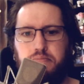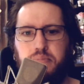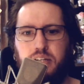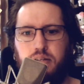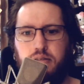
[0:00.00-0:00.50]

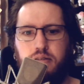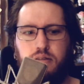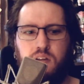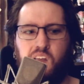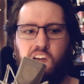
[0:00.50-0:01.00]
me
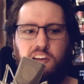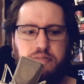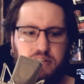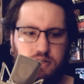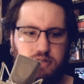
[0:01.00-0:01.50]

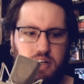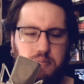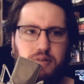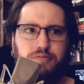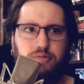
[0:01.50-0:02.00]
giving a shit
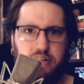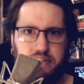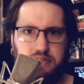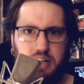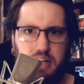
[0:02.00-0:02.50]
about
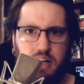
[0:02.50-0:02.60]
Voiicide.